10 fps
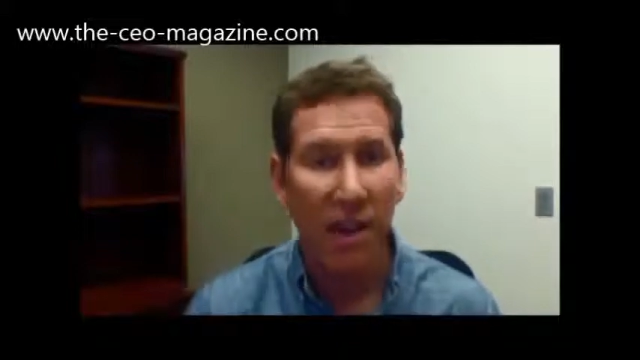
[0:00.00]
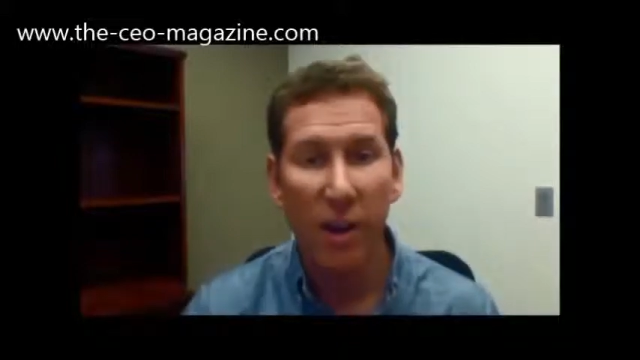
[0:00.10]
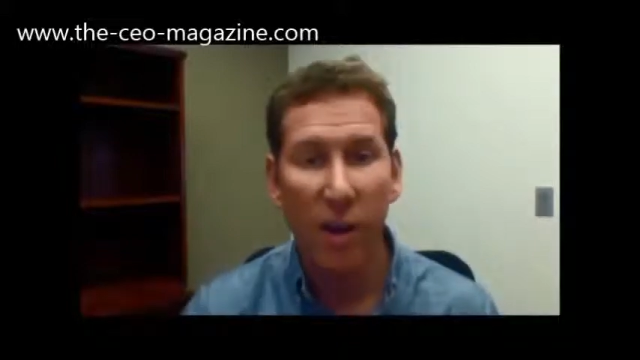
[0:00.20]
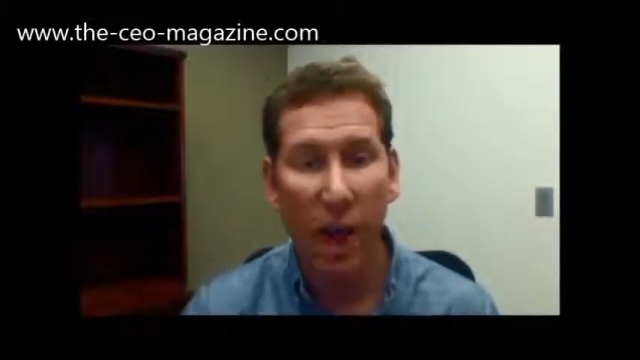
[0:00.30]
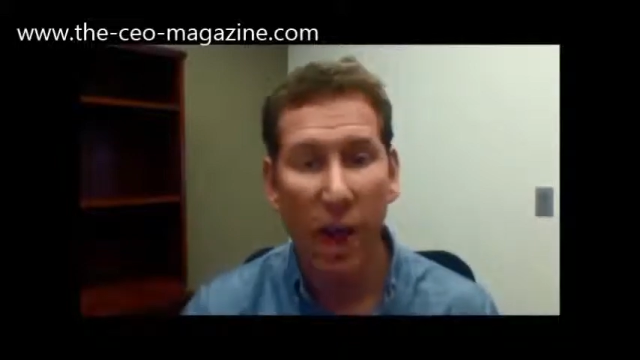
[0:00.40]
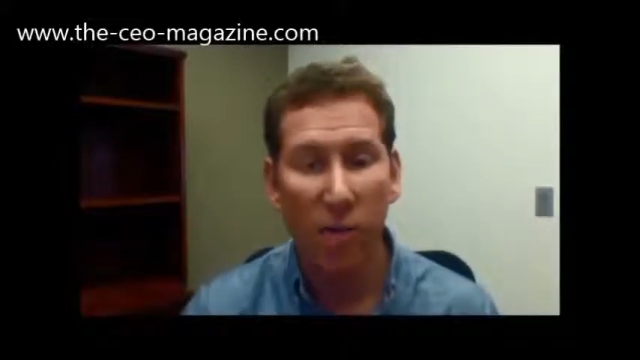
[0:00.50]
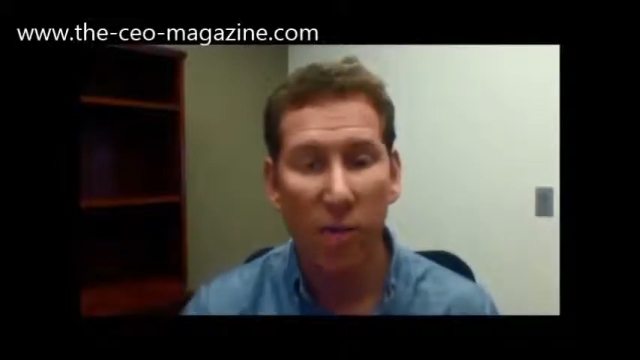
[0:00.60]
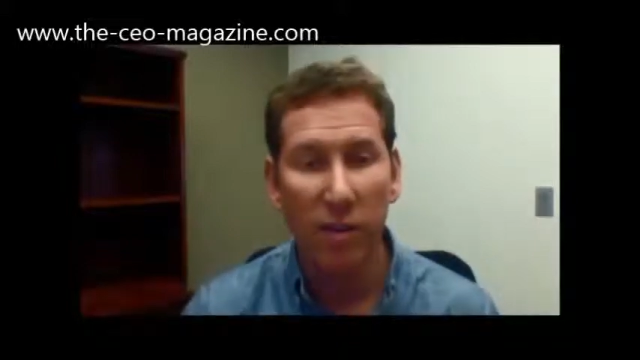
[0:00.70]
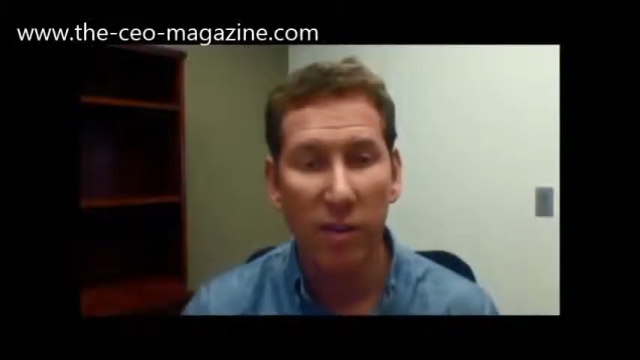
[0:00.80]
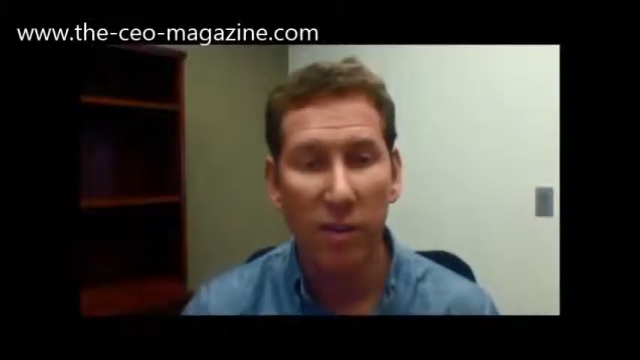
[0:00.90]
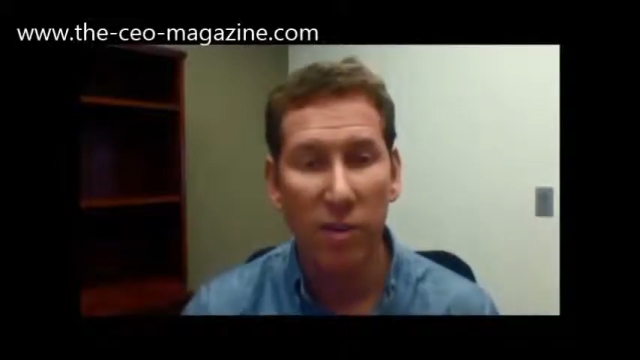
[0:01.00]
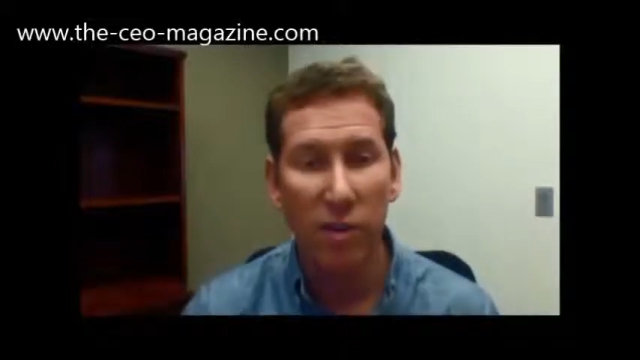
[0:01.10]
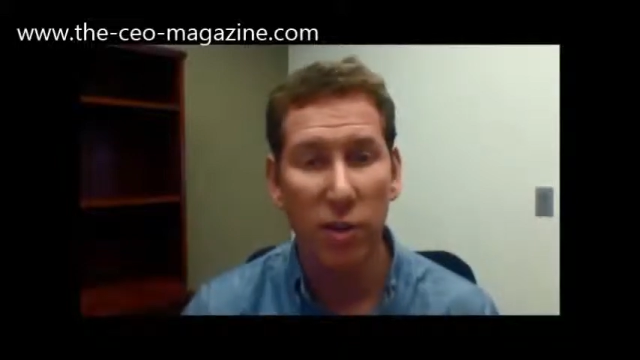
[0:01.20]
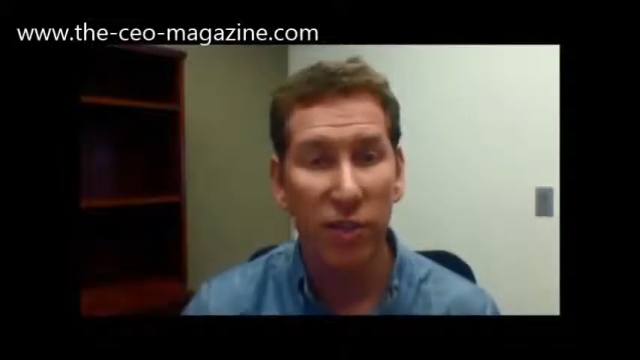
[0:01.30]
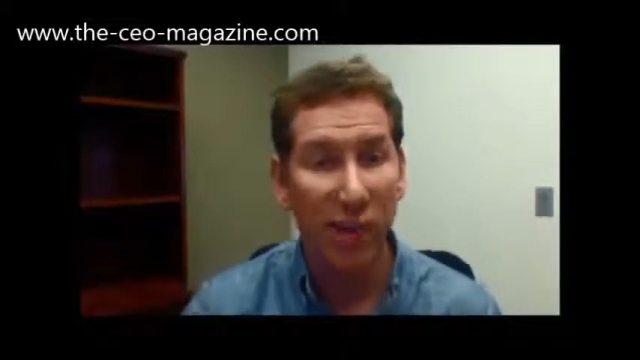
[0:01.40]
You know, how often
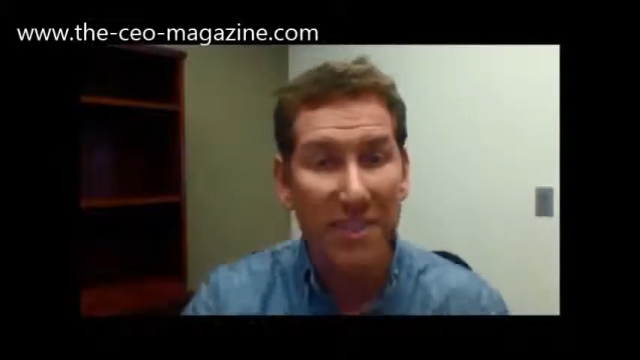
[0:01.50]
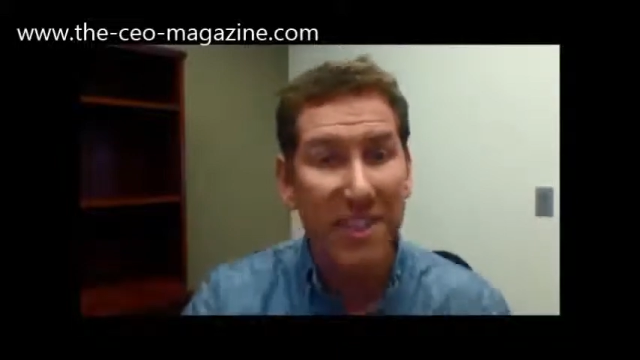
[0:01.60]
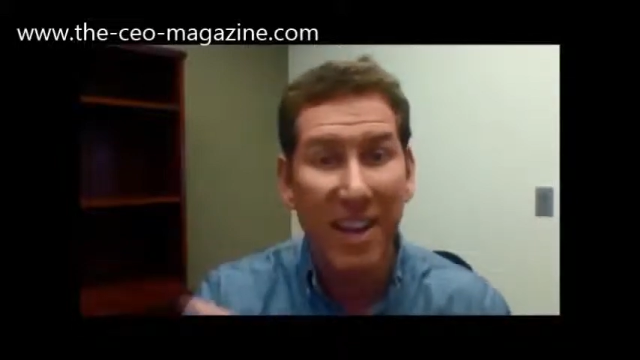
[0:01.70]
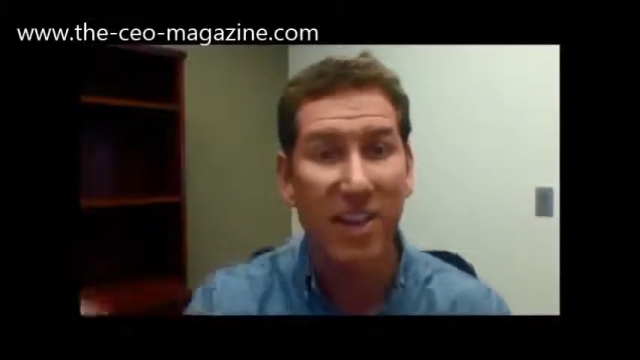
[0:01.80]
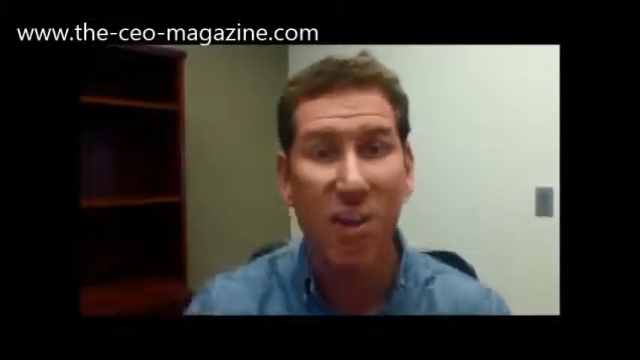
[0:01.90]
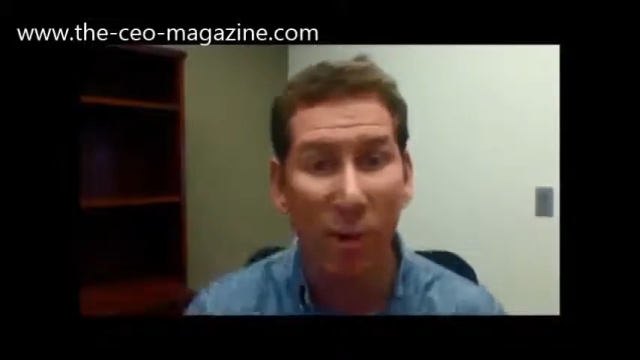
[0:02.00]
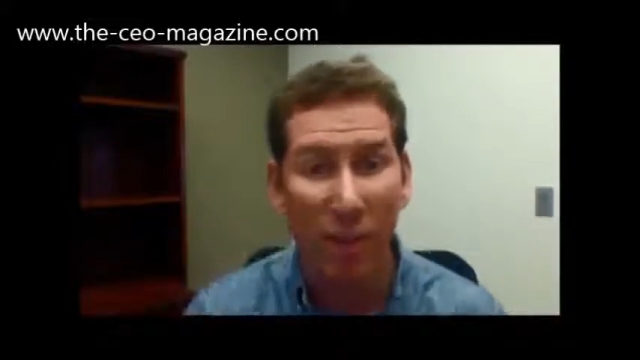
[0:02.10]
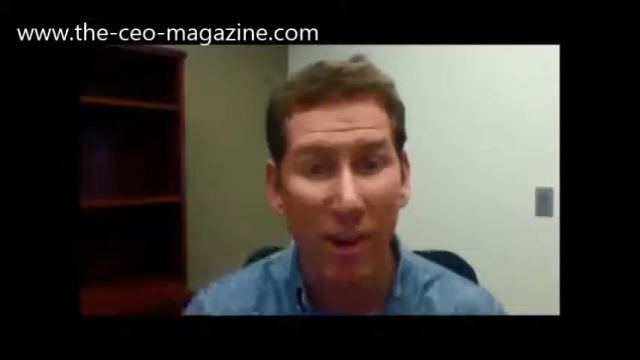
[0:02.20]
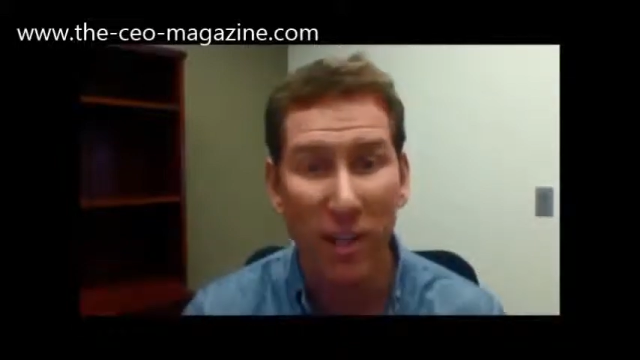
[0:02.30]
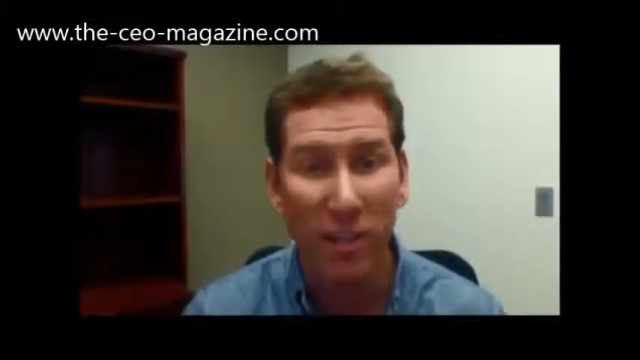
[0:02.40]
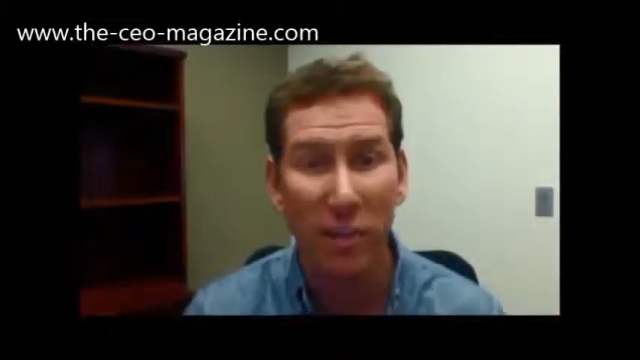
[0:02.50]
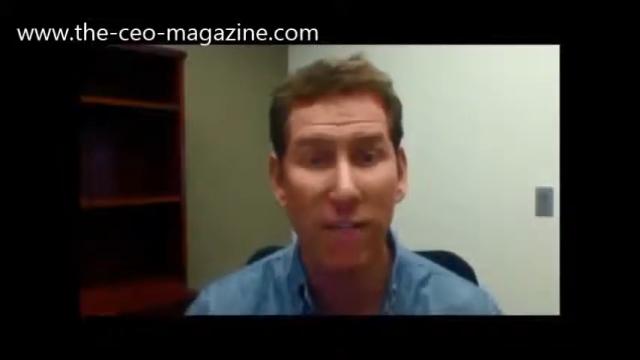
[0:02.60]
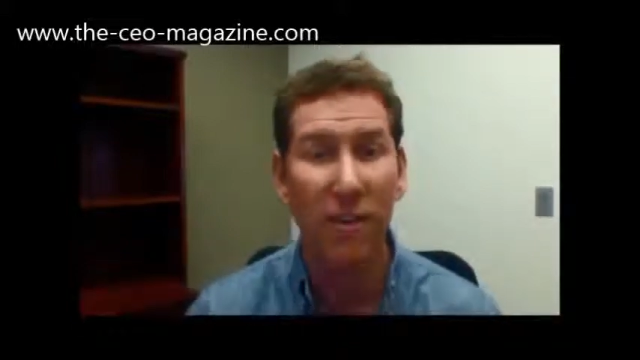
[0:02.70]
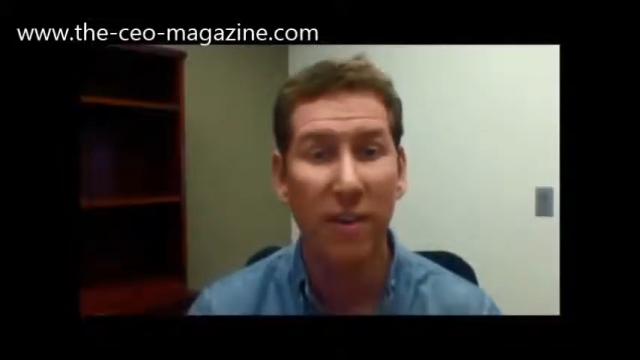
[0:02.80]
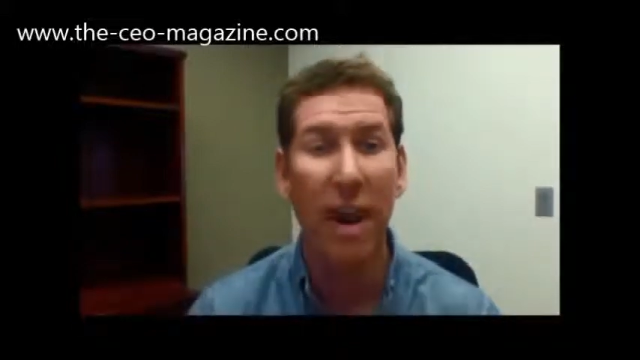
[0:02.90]
do your friends get in car wrecks so
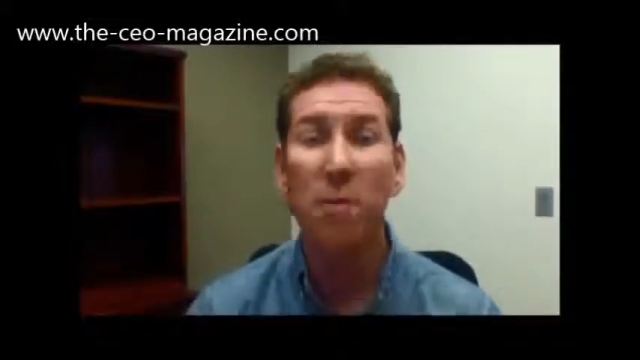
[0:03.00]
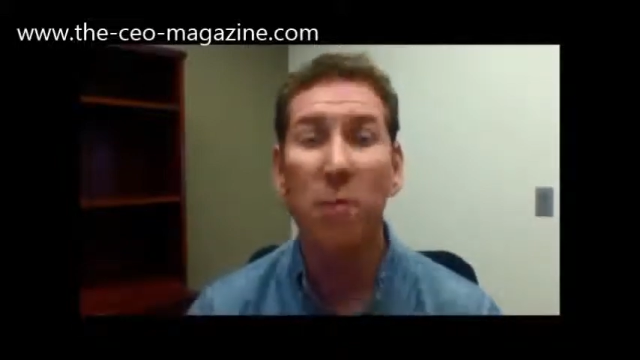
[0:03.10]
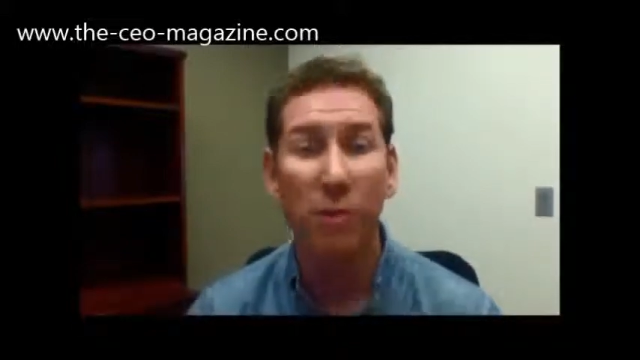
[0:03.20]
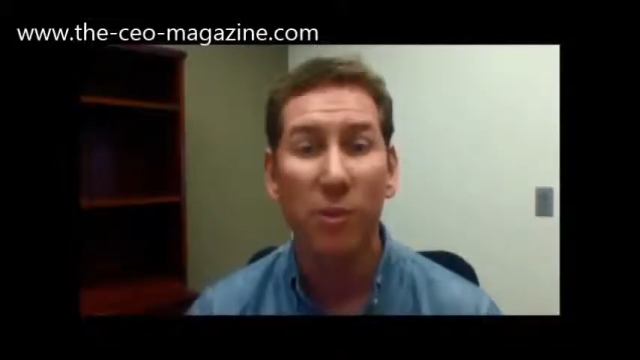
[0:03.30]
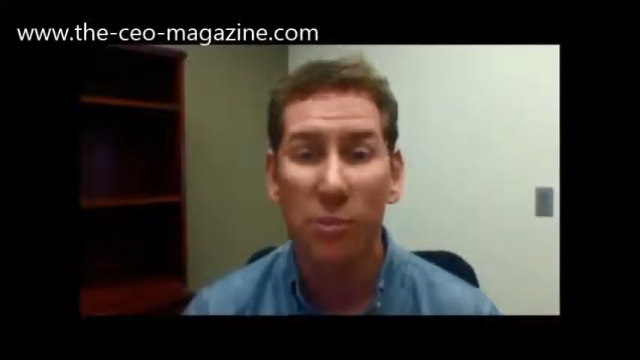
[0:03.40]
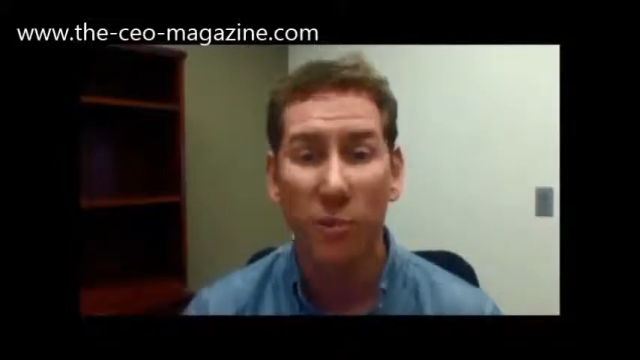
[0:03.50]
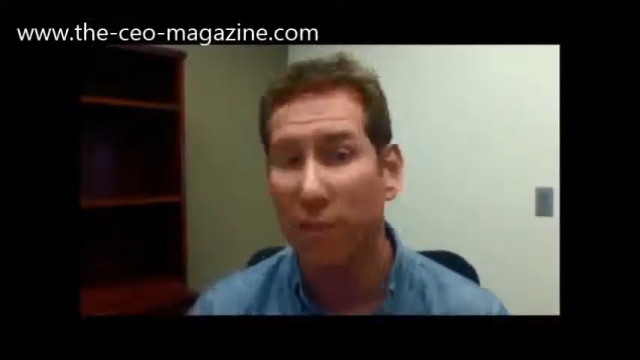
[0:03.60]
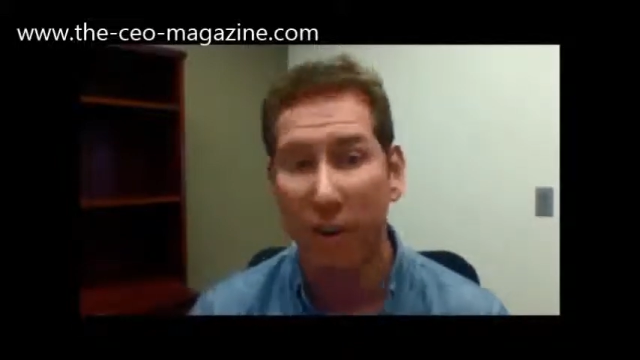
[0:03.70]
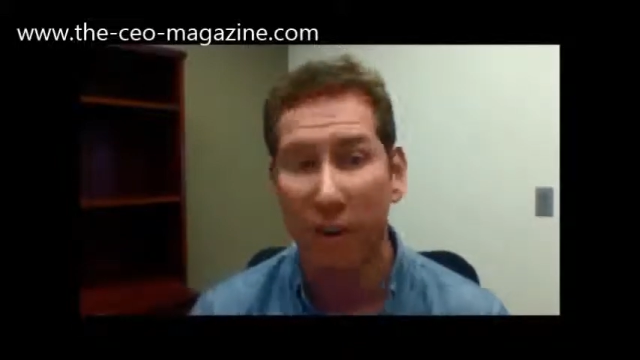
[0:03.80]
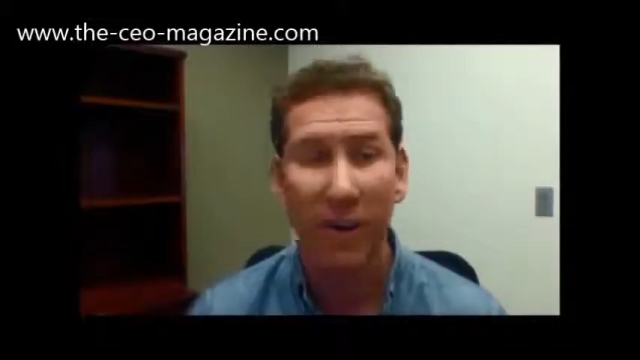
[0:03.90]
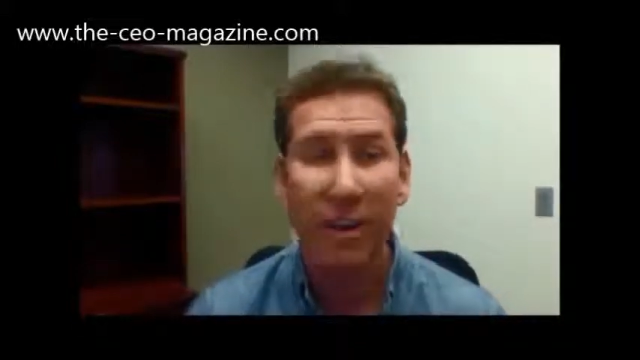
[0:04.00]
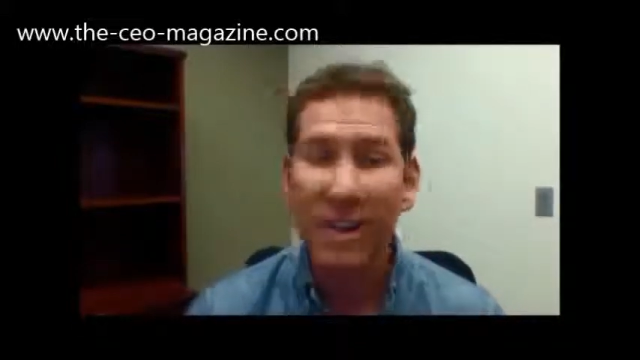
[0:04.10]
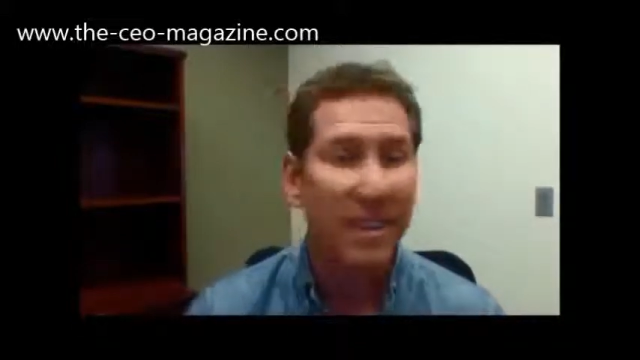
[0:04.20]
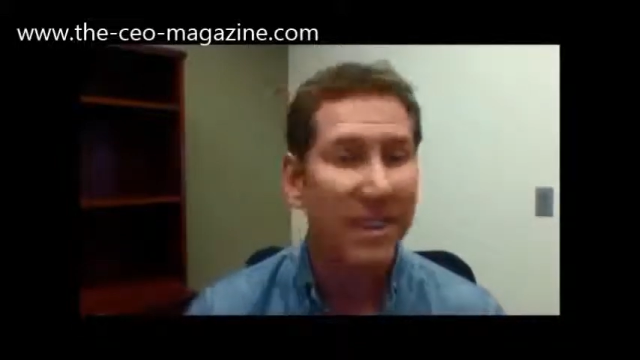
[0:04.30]
you're even able to refer it?